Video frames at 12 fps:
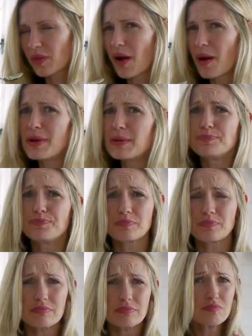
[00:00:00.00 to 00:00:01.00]
I
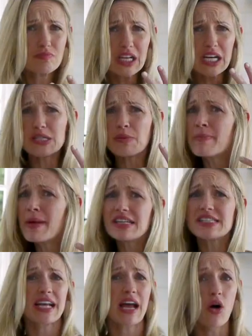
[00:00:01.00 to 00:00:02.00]
mean, it's
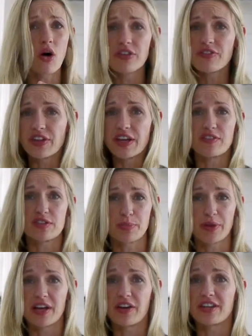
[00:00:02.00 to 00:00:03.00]
amazing how all the flavors
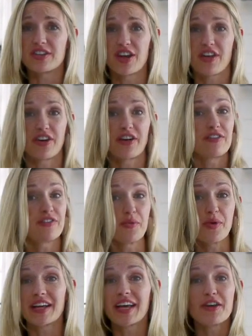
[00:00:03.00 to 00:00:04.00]
play on each other. If you
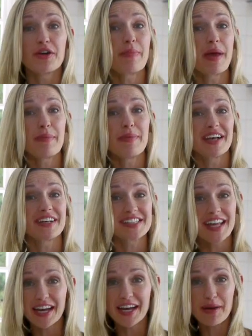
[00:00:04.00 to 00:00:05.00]
want to get your baby
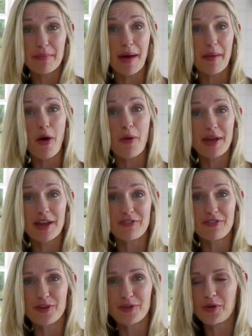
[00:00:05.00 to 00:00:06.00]
excited about homemade
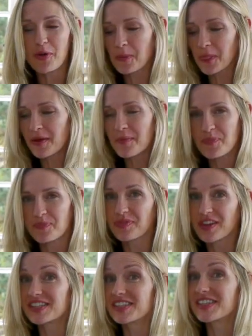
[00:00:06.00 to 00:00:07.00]
food,
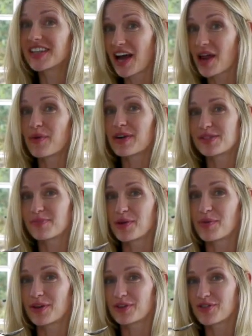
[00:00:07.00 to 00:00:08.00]
this is the kind of recipe you
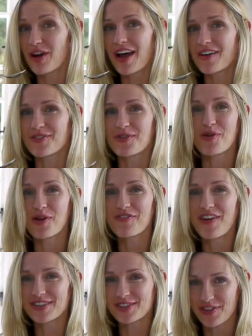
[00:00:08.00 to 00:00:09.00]
want to try. For more
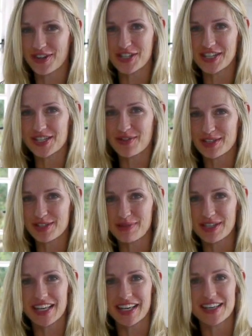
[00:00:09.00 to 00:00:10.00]
fast, fresh, and easy
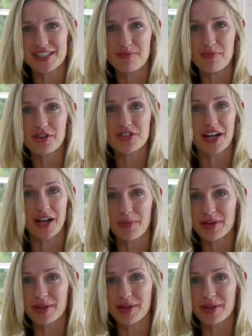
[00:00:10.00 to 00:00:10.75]
recipes like this and more, check out